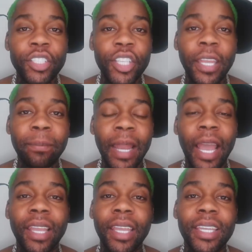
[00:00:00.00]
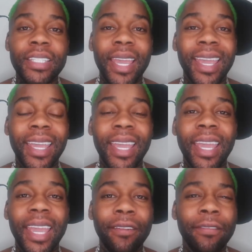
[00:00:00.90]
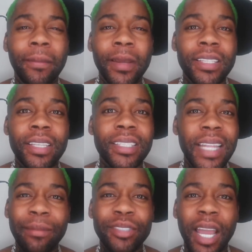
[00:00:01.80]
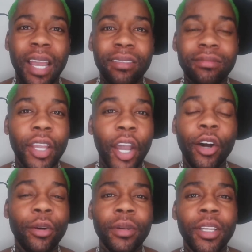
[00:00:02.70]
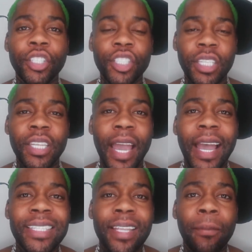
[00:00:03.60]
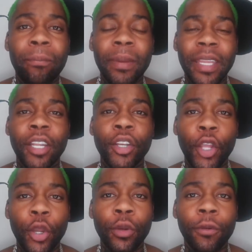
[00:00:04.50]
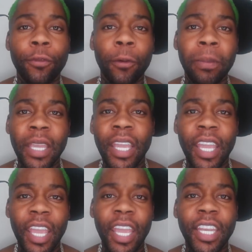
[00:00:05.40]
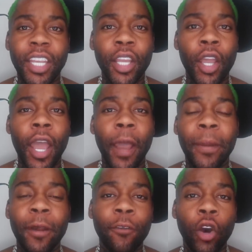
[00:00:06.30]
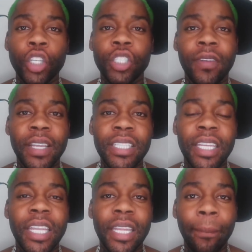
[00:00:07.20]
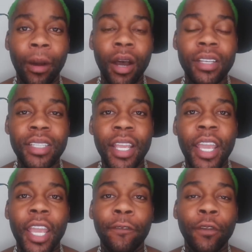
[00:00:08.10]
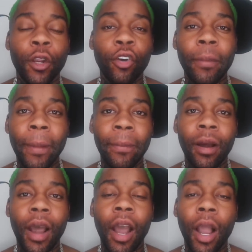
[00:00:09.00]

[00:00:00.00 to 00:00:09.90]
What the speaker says: Jade Blac is a infamous Snapchat girl. She has been known for being in a bit of controversy in the past. If you lot remember, a